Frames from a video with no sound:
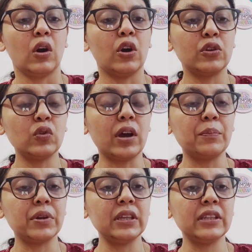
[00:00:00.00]
or new
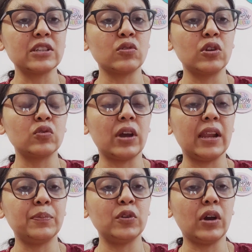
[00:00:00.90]
company that's going to
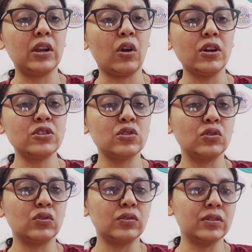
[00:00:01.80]
help you a lot
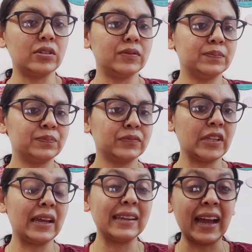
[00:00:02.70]
to
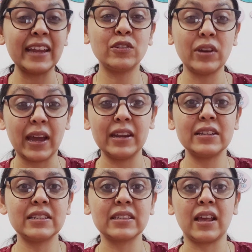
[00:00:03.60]
align your
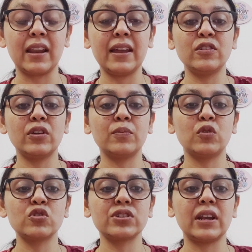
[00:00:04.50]
energies, align your
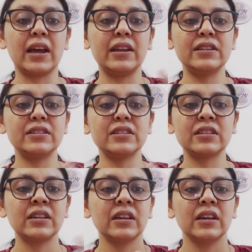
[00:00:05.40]
emotional
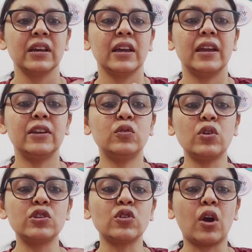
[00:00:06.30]
energies into
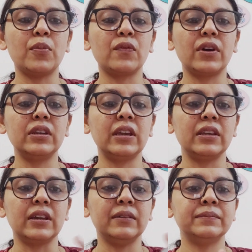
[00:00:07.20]
your job or work
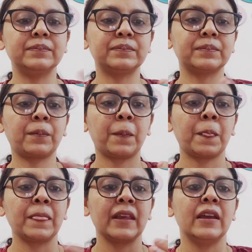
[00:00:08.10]
area.
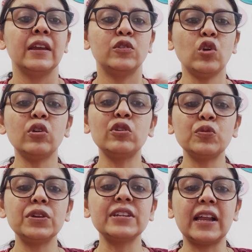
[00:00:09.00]
You are going
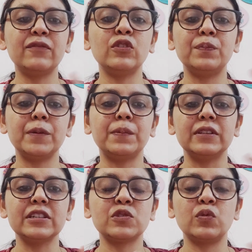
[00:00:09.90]
to meet helpful people
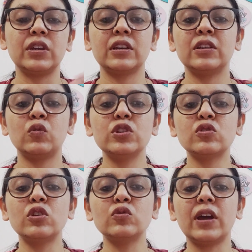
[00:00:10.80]
this week who is
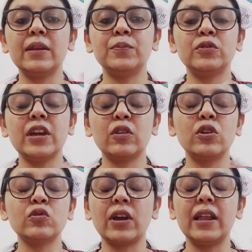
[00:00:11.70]
going to help you. They are
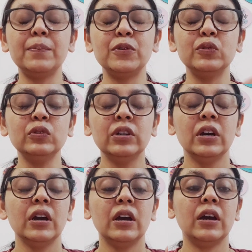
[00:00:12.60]
going to help you
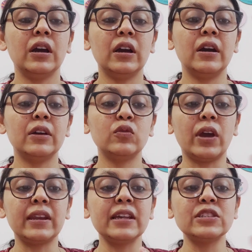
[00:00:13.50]
to
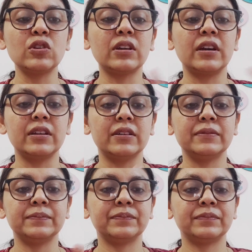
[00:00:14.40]
enhance your career.